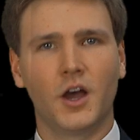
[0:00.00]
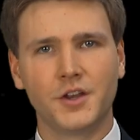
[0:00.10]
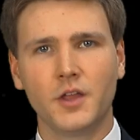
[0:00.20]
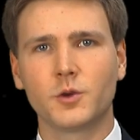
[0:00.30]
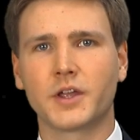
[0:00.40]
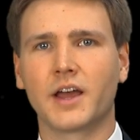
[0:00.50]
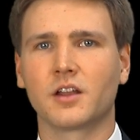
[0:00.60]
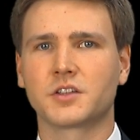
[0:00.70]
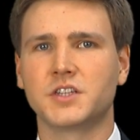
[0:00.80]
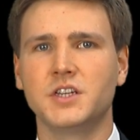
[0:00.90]
Another
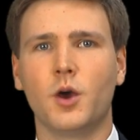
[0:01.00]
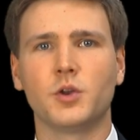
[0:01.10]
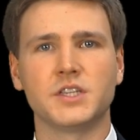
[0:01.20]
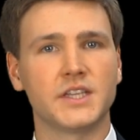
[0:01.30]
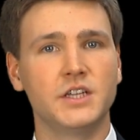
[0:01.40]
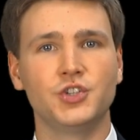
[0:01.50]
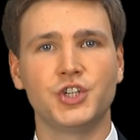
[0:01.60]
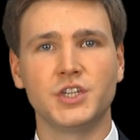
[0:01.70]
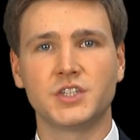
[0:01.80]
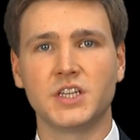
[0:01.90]
galaxy, known as
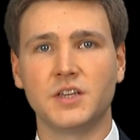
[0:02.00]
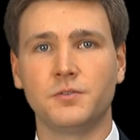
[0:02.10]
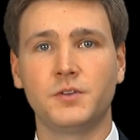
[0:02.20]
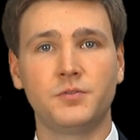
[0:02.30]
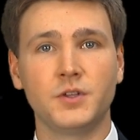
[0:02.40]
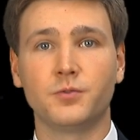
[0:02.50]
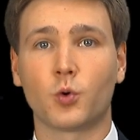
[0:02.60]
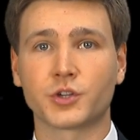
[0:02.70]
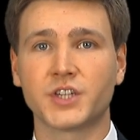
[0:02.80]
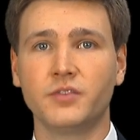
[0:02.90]
NGC
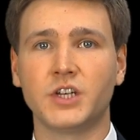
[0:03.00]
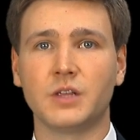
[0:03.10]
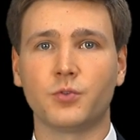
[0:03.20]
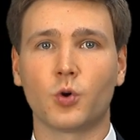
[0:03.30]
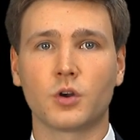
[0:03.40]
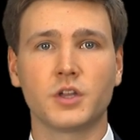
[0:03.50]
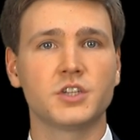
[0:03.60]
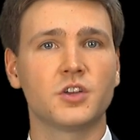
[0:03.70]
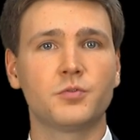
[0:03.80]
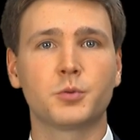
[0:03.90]
5474,
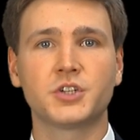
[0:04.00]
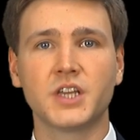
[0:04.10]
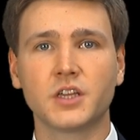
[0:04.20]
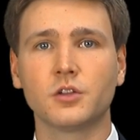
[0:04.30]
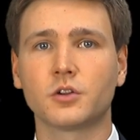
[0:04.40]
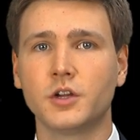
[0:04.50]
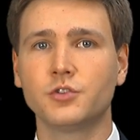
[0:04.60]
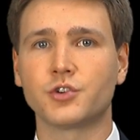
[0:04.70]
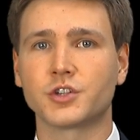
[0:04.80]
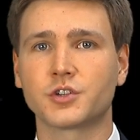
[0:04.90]
is of particular
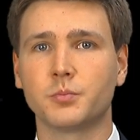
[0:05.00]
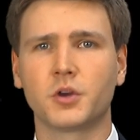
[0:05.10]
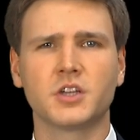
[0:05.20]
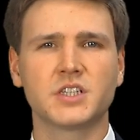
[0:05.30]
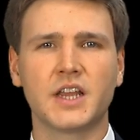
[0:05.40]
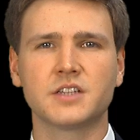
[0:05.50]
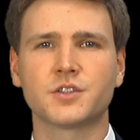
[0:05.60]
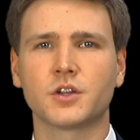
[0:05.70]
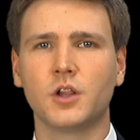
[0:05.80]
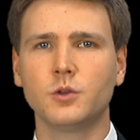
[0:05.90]
interest because it
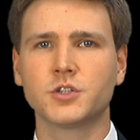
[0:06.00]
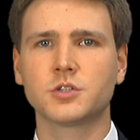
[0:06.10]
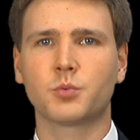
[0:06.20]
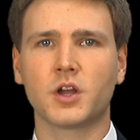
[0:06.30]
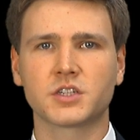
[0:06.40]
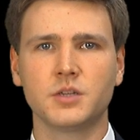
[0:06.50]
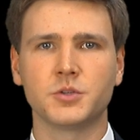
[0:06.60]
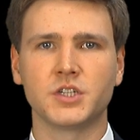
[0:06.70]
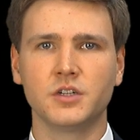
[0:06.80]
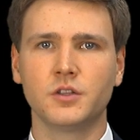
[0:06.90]
has the closest
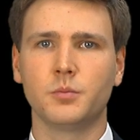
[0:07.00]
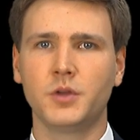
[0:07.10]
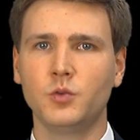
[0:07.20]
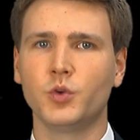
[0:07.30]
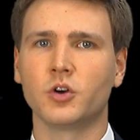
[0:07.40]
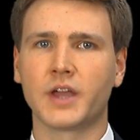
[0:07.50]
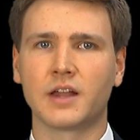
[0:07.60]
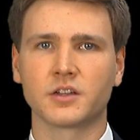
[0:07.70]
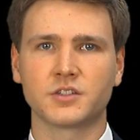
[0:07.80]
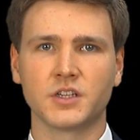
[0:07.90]
proximity to the Pinwheel
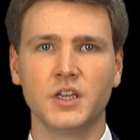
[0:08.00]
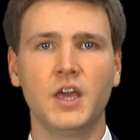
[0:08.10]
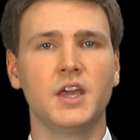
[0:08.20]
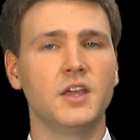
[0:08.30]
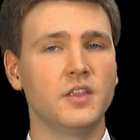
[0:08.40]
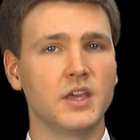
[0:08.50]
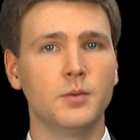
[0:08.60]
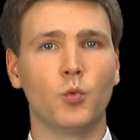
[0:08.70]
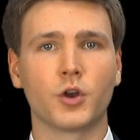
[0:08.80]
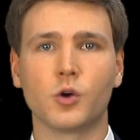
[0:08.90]
Galaxy in the
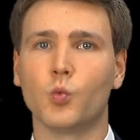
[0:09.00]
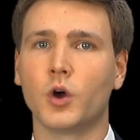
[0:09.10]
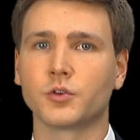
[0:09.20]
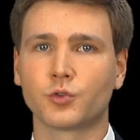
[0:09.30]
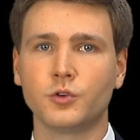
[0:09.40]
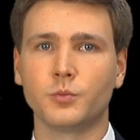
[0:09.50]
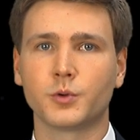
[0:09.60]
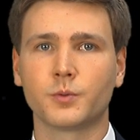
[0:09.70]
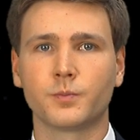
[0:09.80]
M101 group.